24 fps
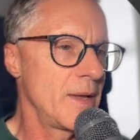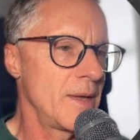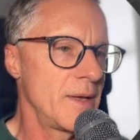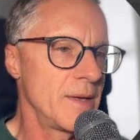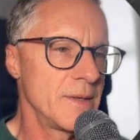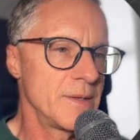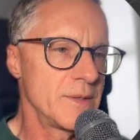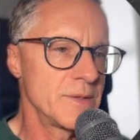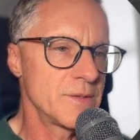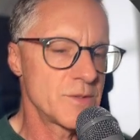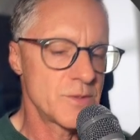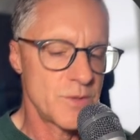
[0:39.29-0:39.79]

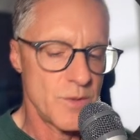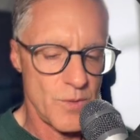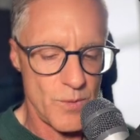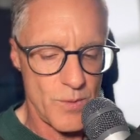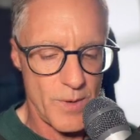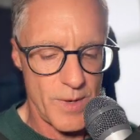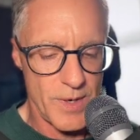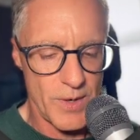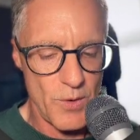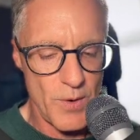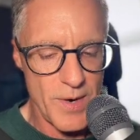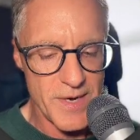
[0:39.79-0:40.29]
So
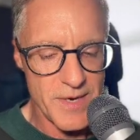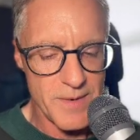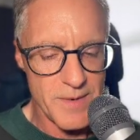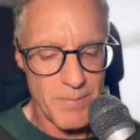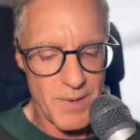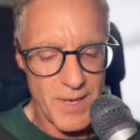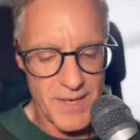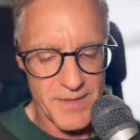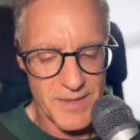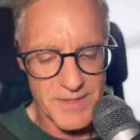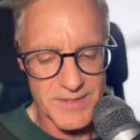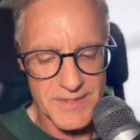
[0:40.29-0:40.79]
I'll go ahead and
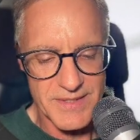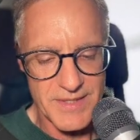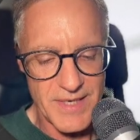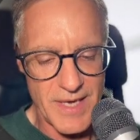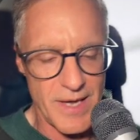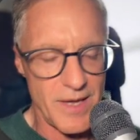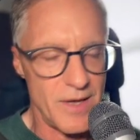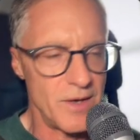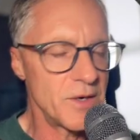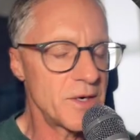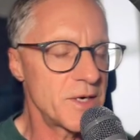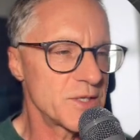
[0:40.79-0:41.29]
apply the
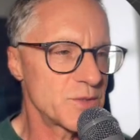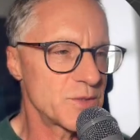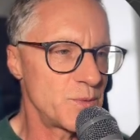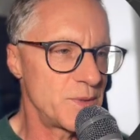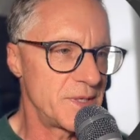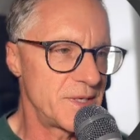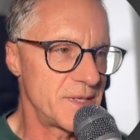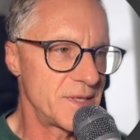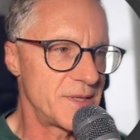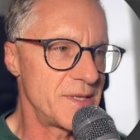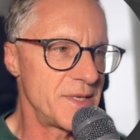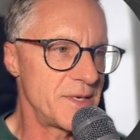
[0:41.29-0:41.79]
scale because we
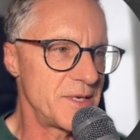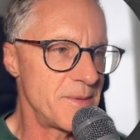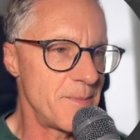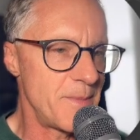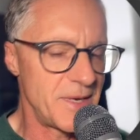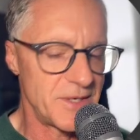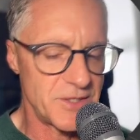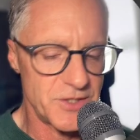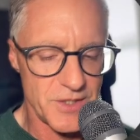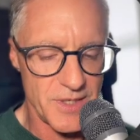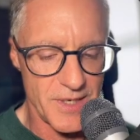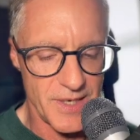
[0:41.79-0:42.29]
did the
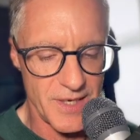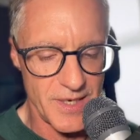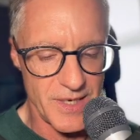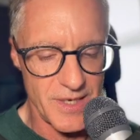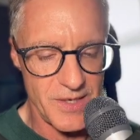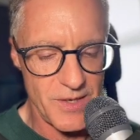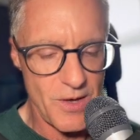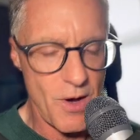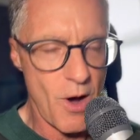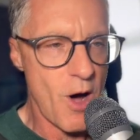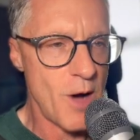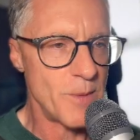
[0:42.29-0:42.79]
dimensioning
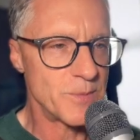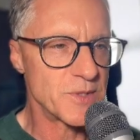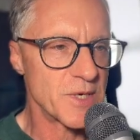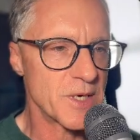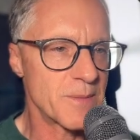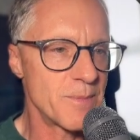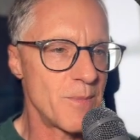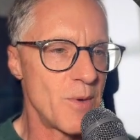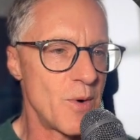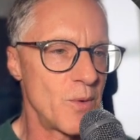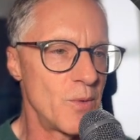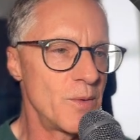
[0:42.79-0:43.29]
in object
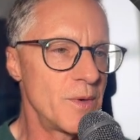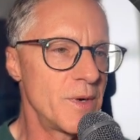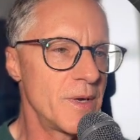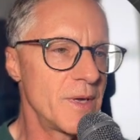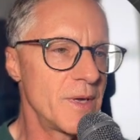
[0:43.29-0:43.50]
mode.